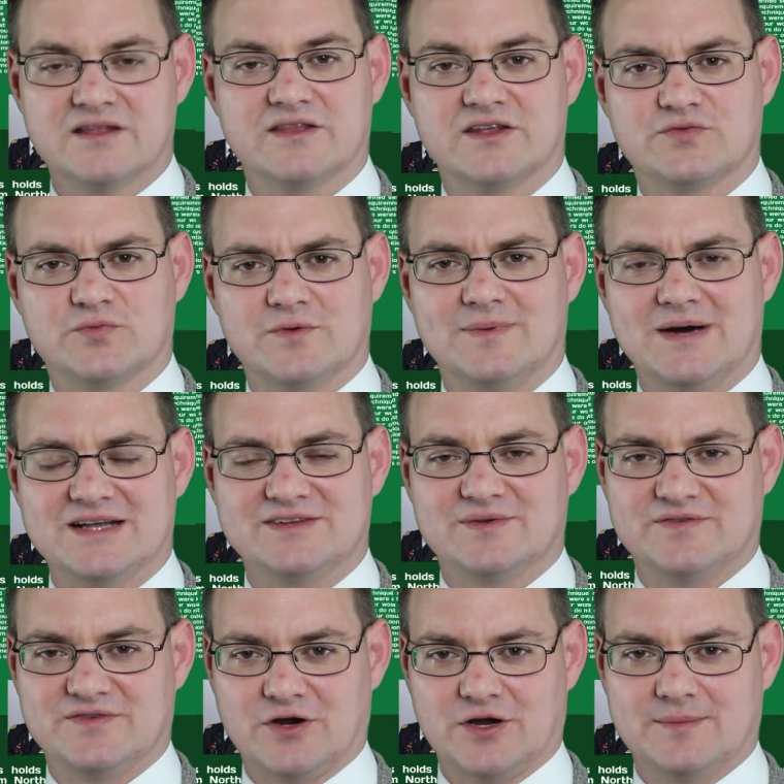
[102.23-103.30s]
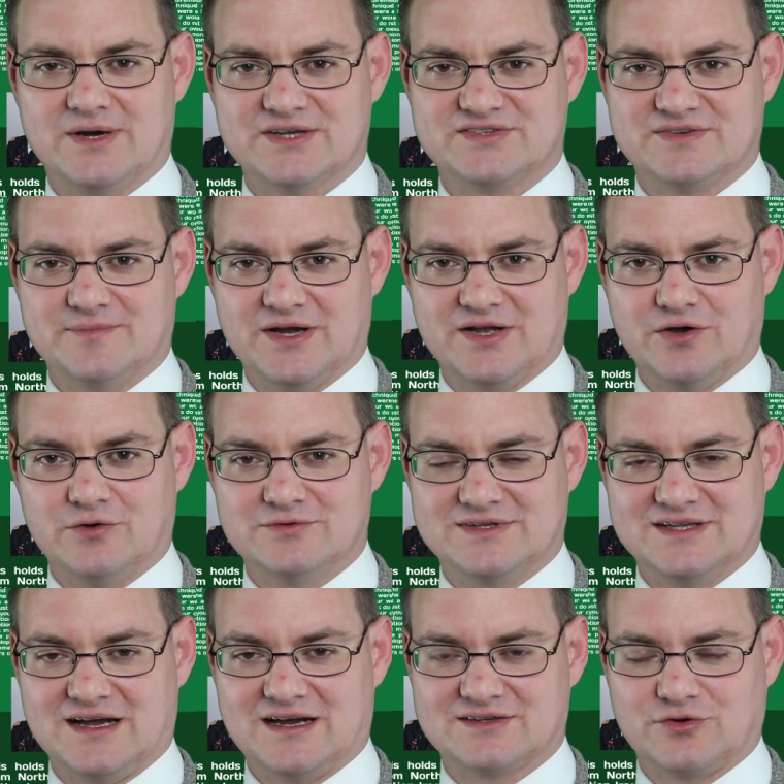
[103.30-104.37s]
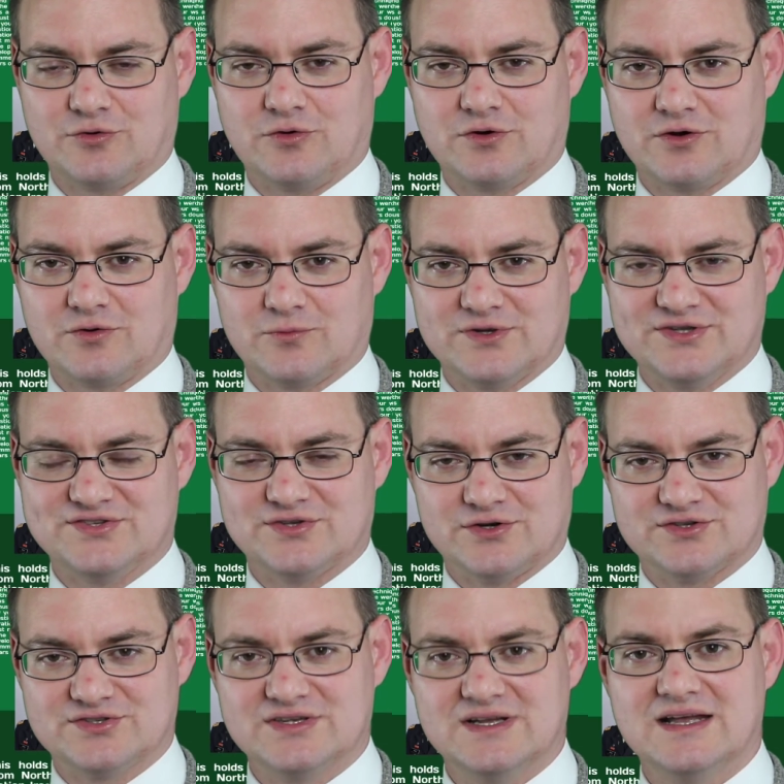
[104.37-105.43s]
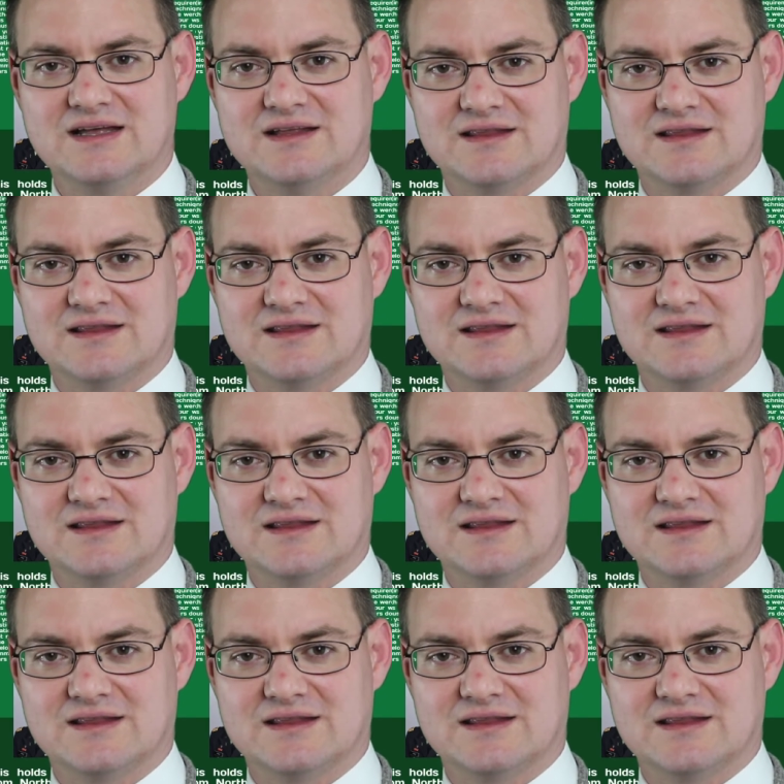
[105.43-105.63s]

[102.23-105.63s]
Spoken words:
This reminds me very much of my own doctoral research